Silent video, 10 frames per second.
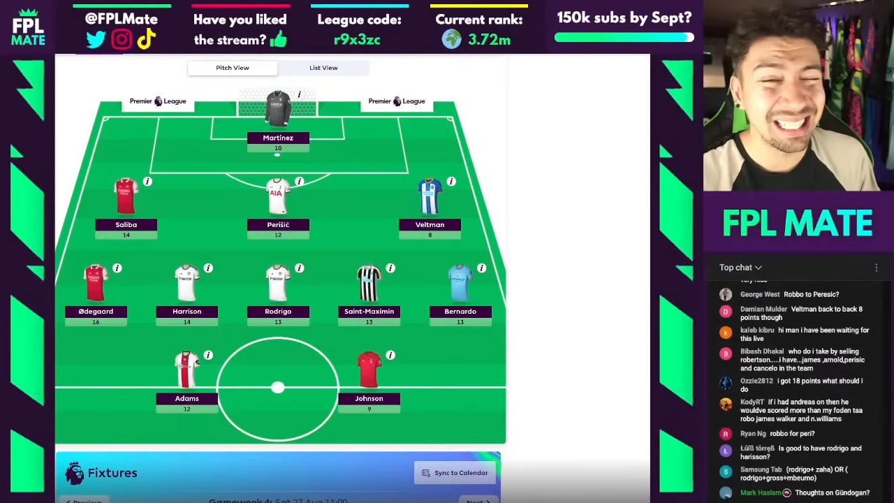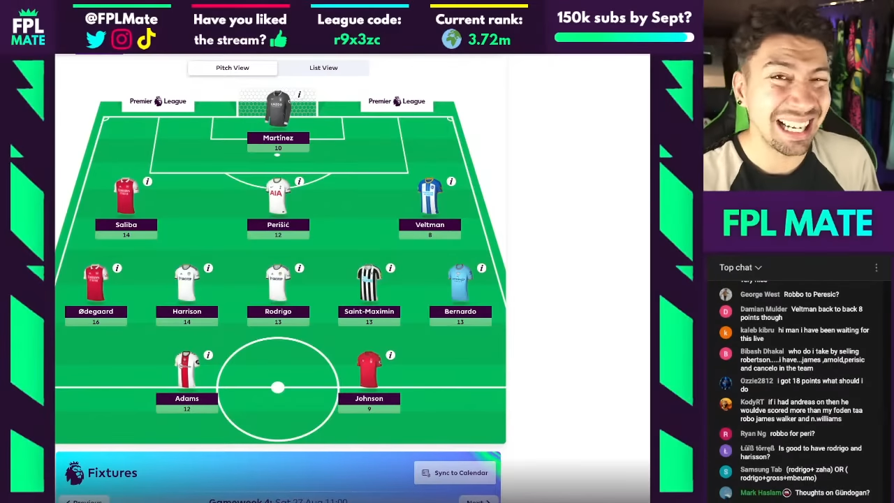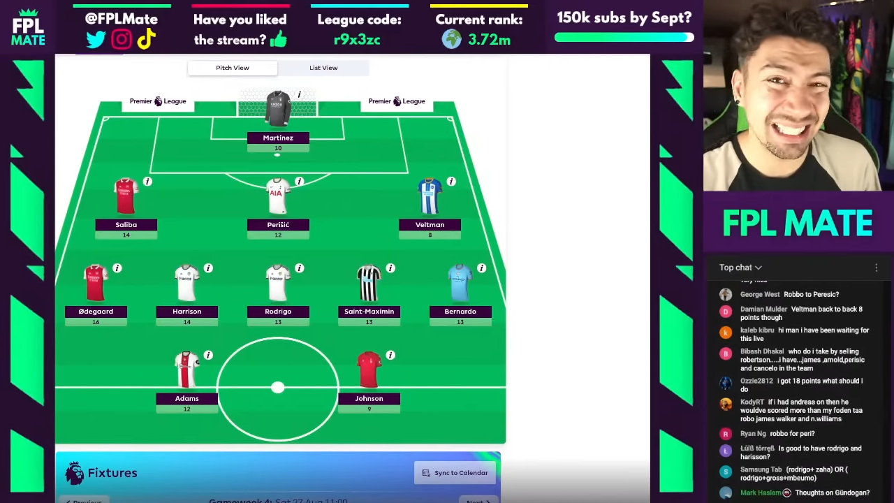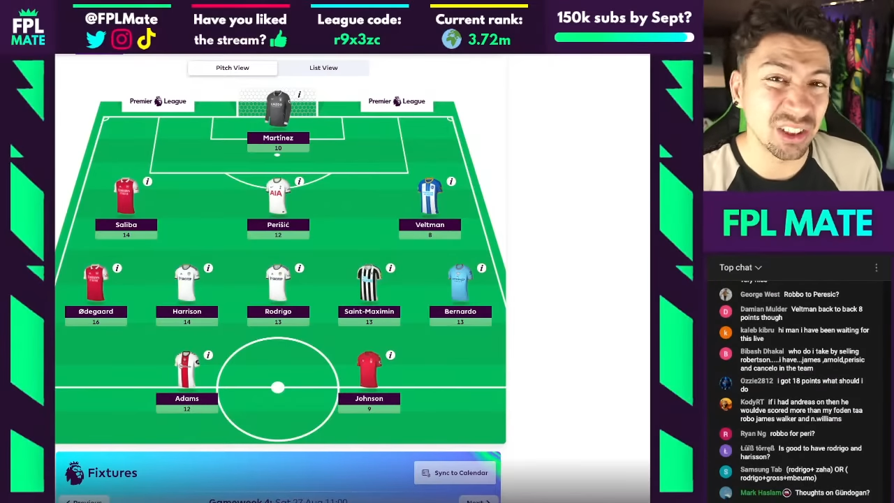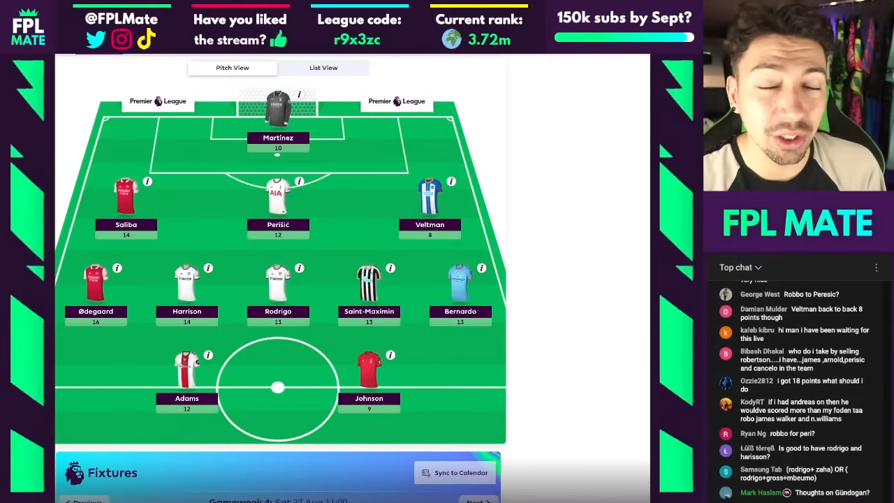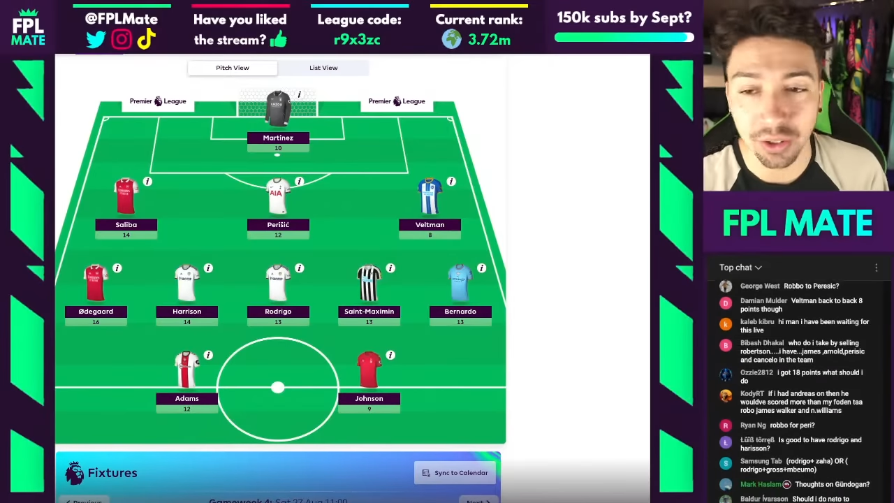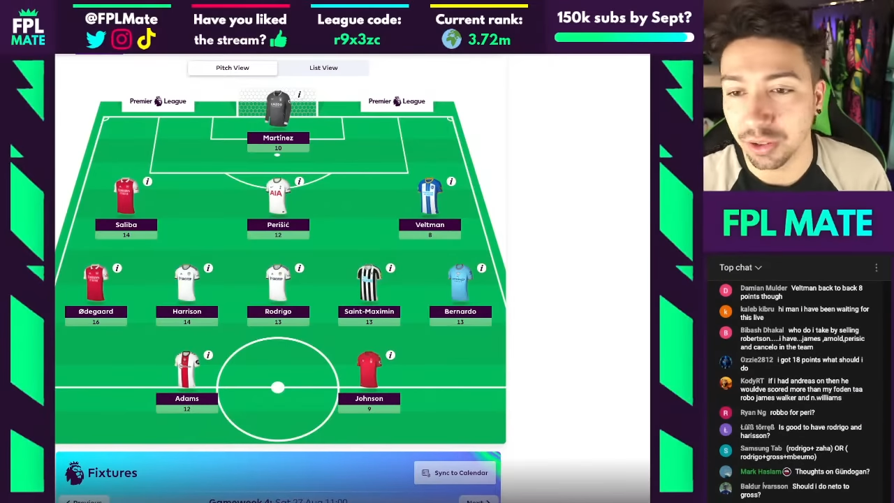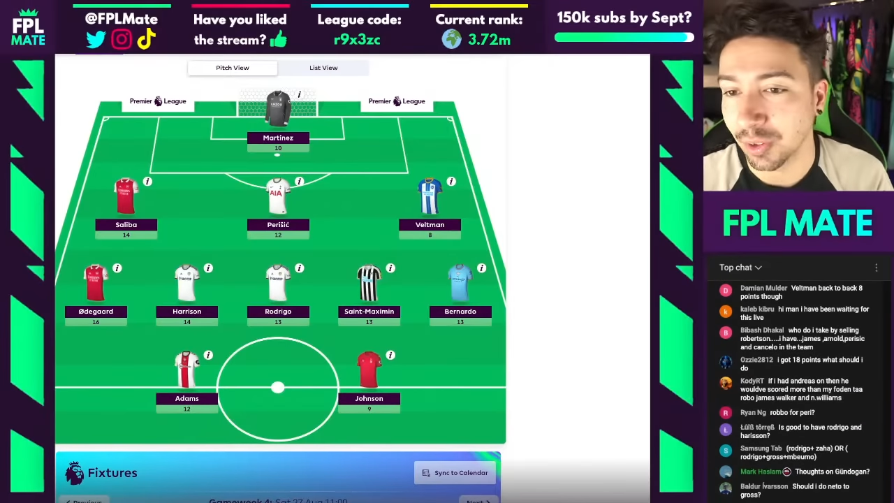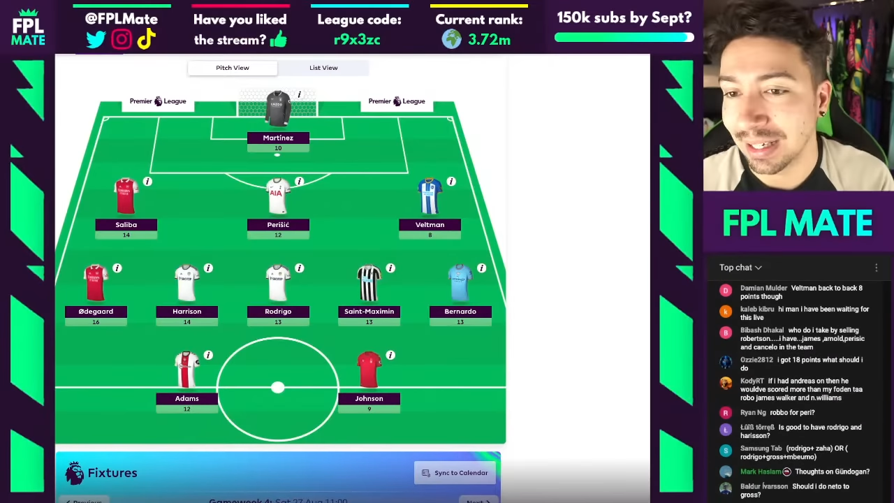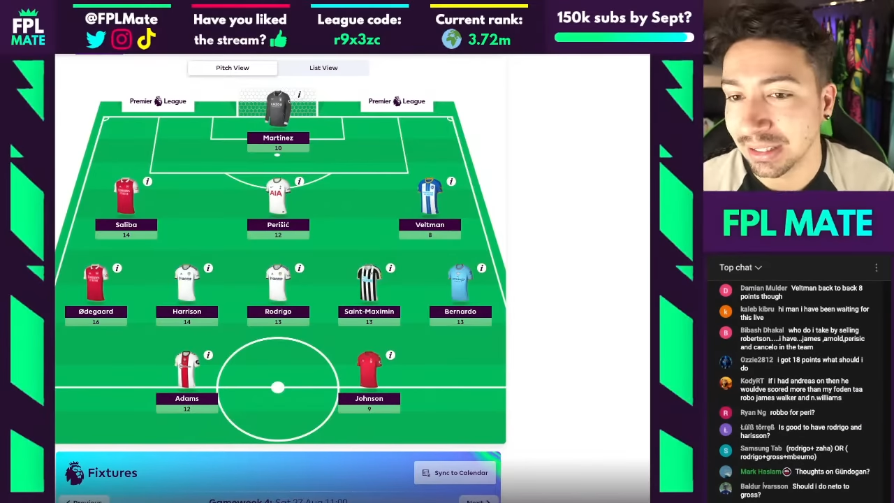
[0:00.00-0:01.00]
it's a
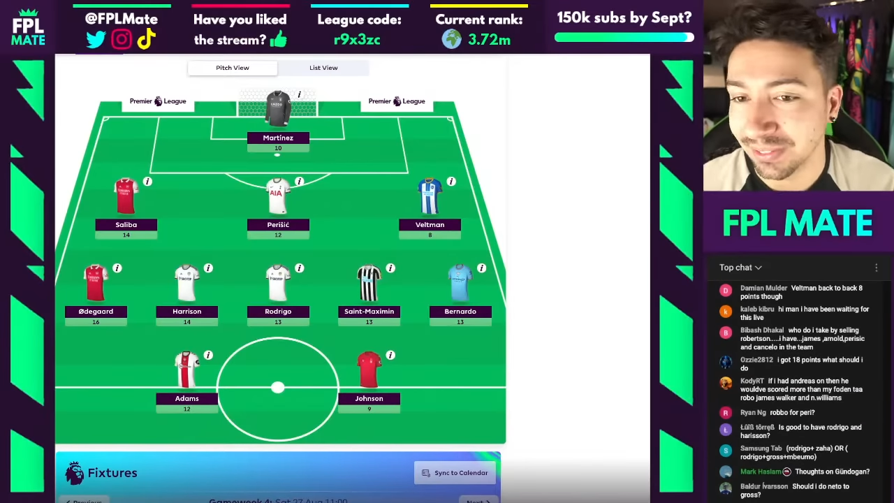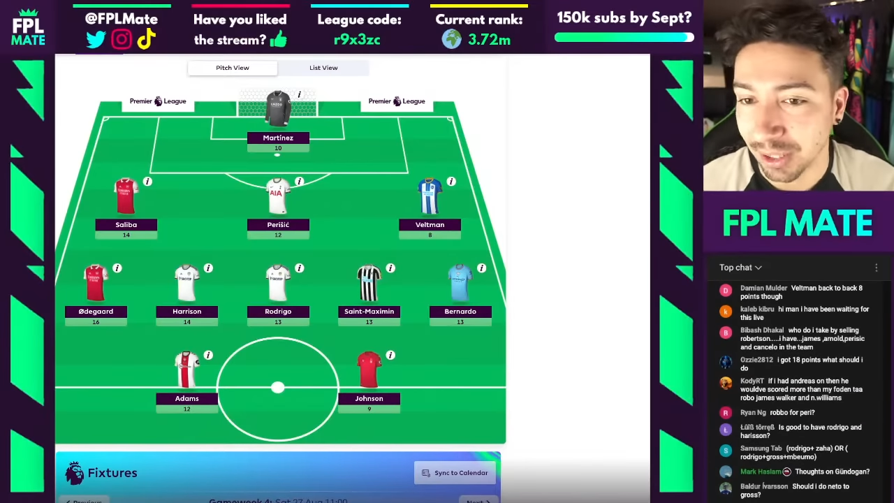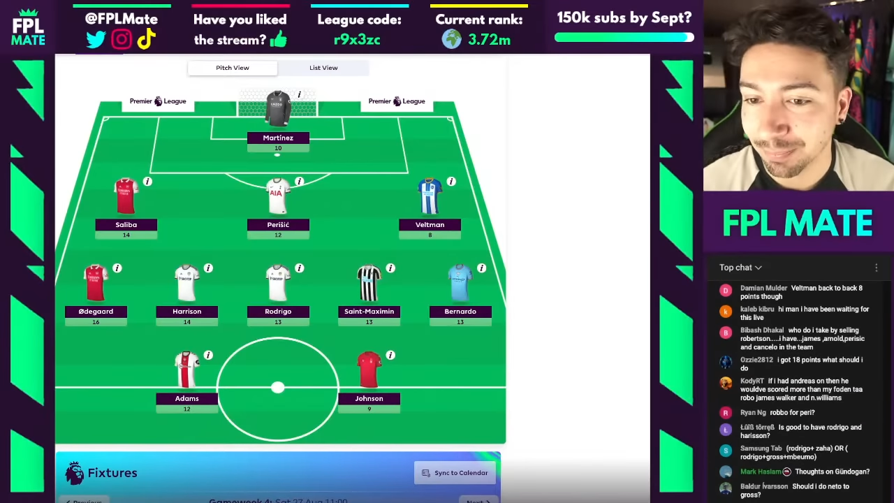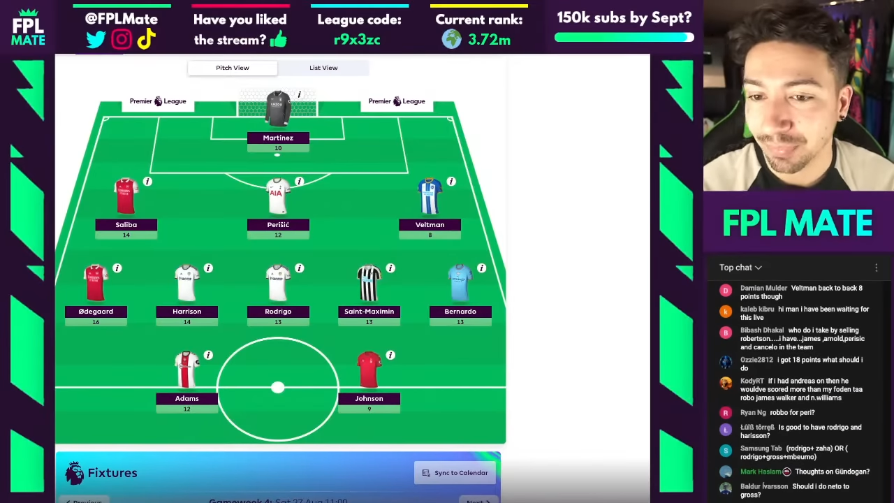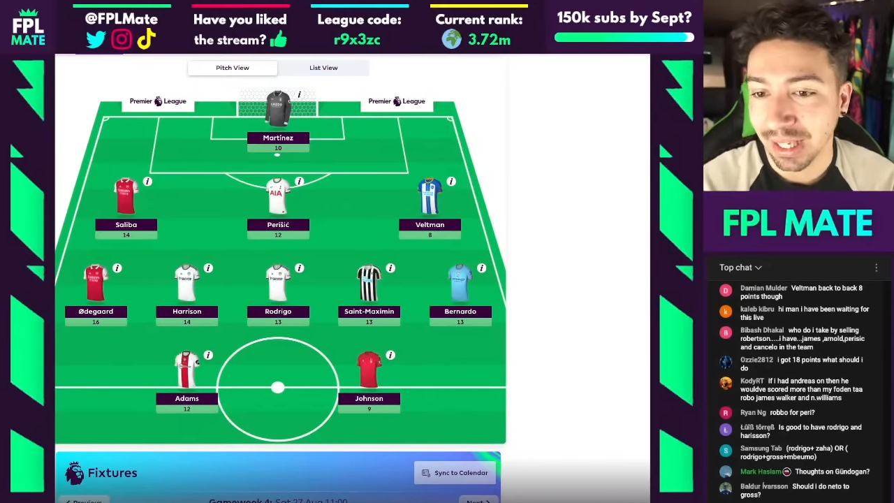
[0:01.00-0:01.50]
good transfer.